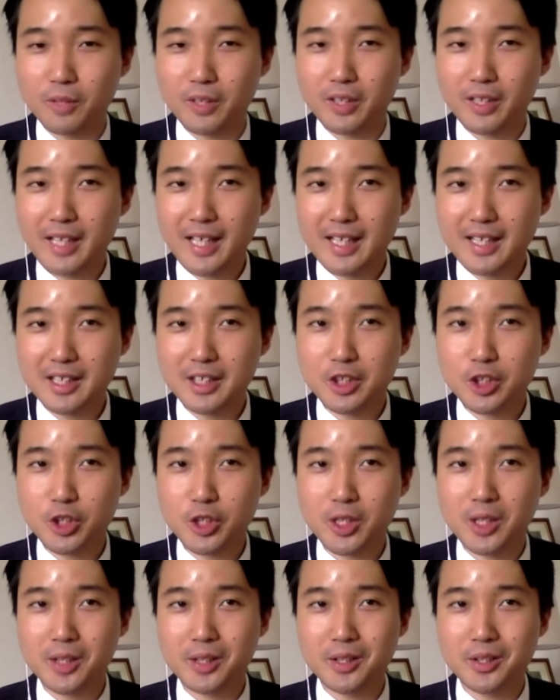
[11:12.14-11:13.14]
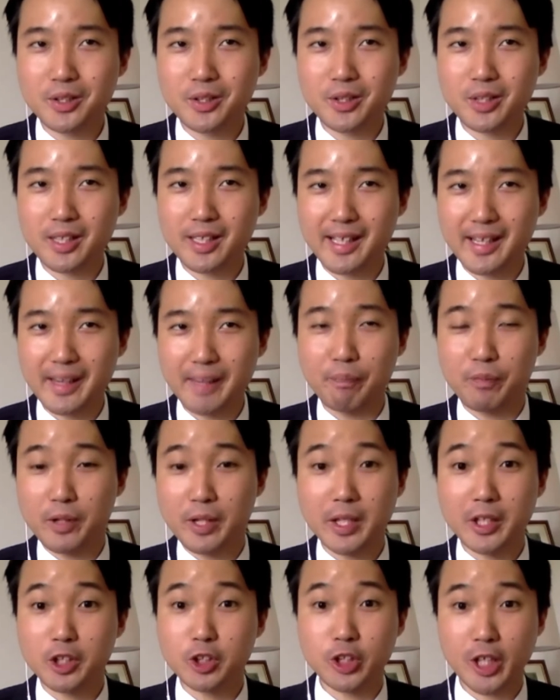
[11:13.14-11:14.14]
the Catholic Church
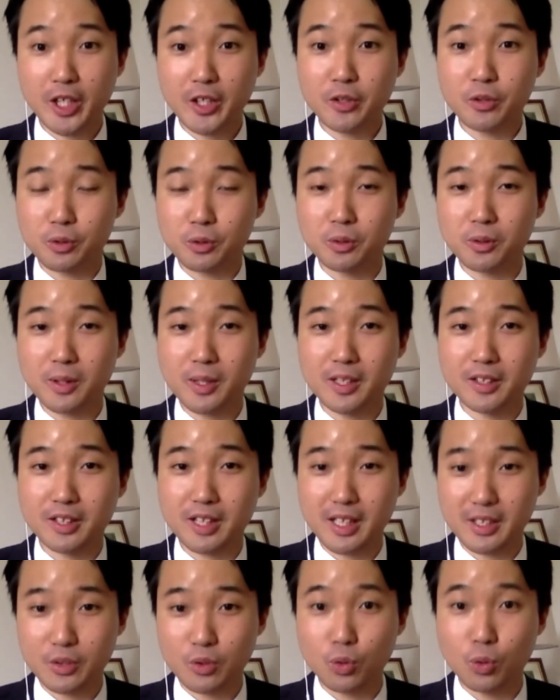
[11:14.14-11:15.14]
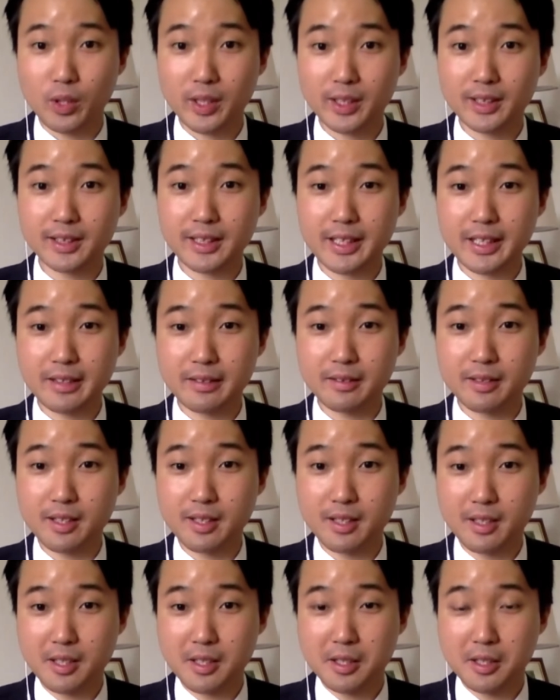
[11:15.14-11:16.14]
in general has always seen
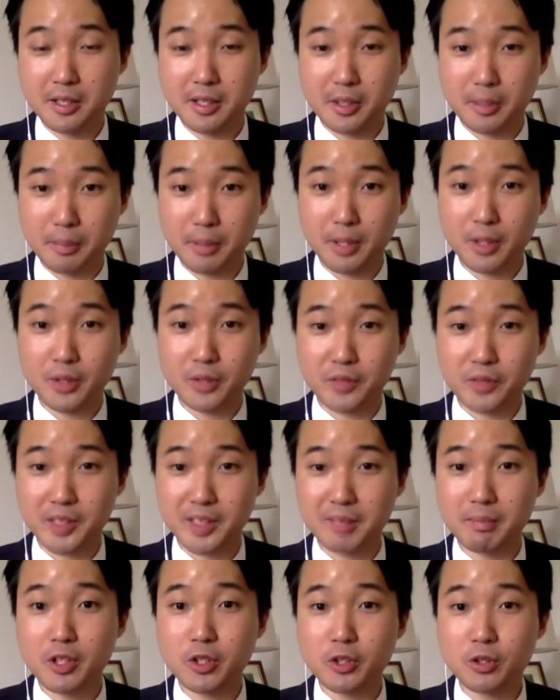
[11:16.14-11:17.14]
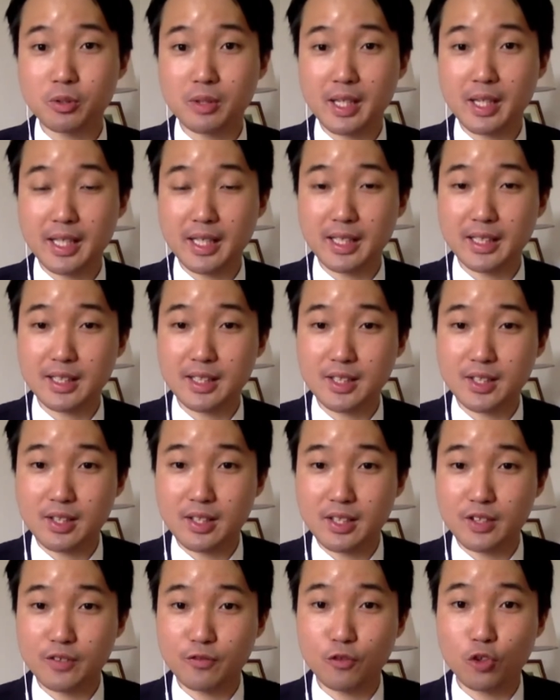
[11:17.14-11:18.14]
part of its mission as
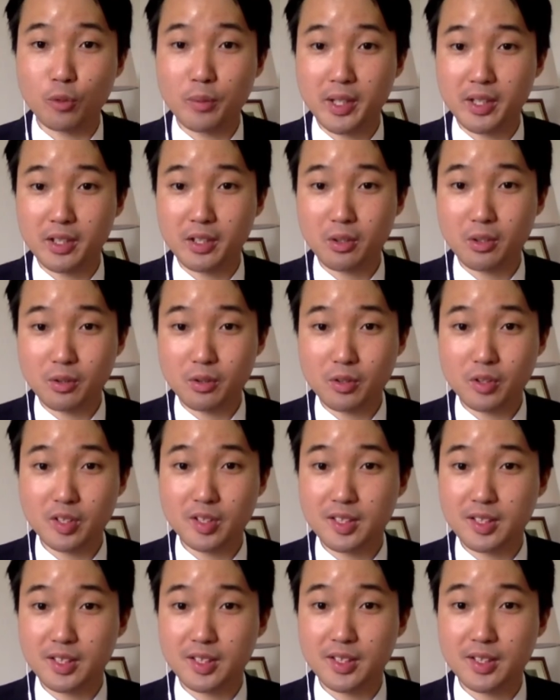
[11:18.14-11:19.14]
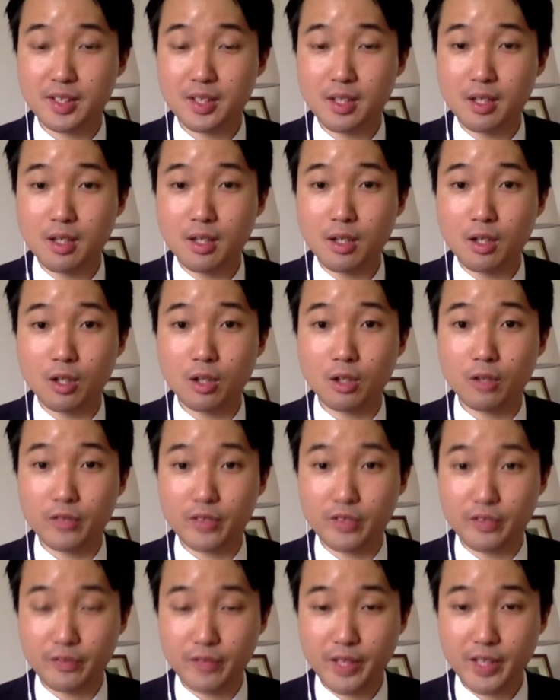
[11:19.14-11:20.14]
forming the consciences of
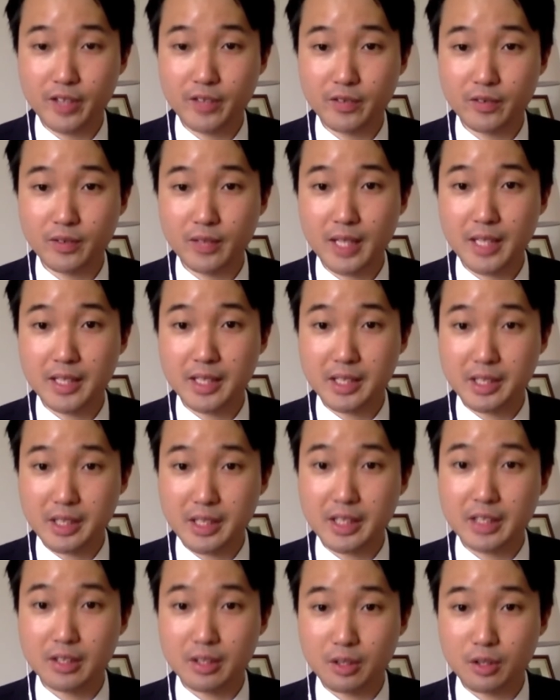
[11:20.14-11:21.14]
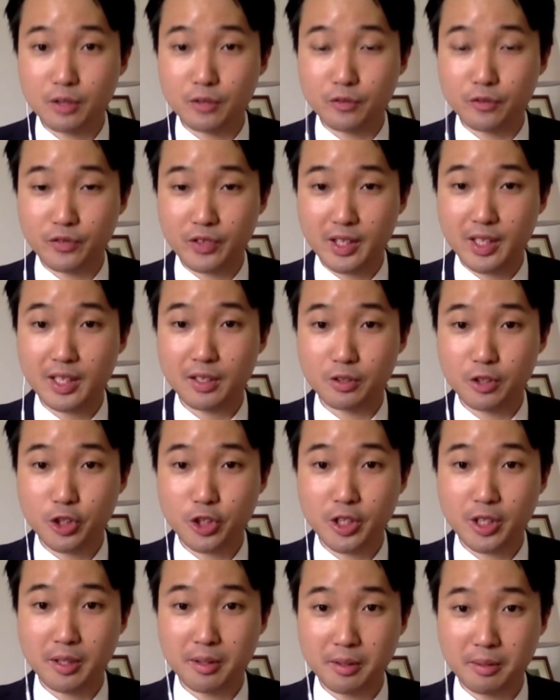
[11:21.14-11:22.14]
the faithful, and indeed of the
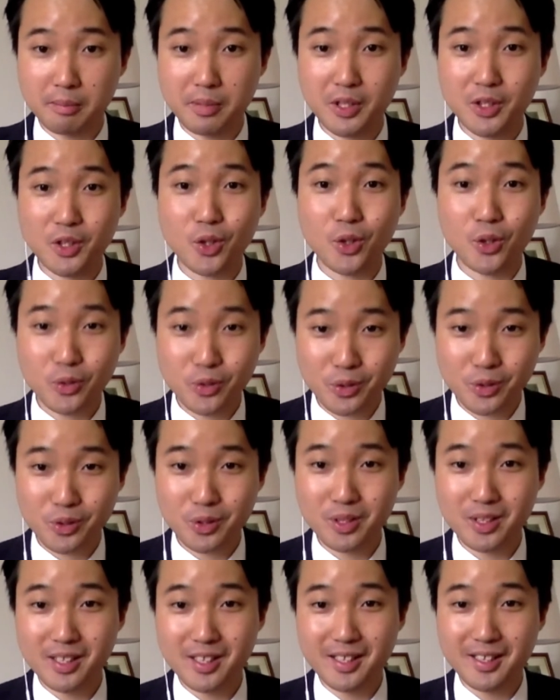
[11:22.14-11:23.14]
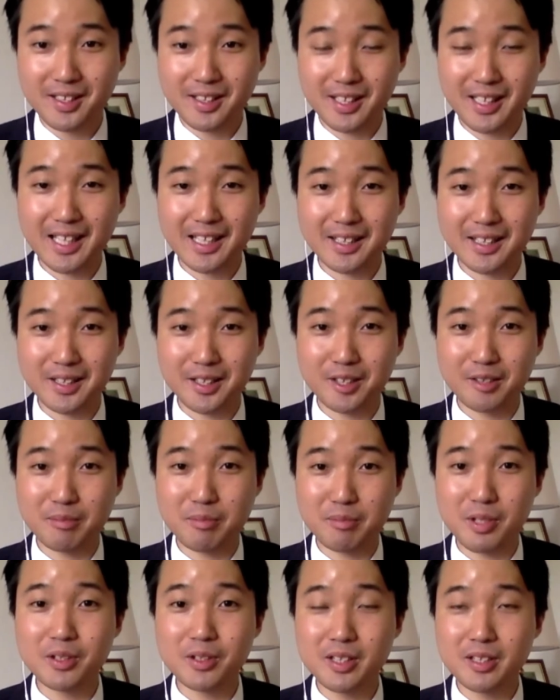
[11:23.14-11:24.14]
culture beyond the Catholic
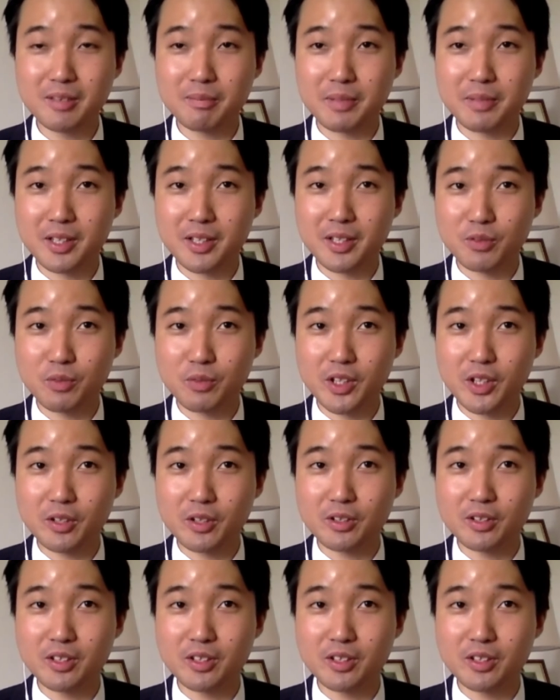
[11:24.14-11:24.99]
community, because we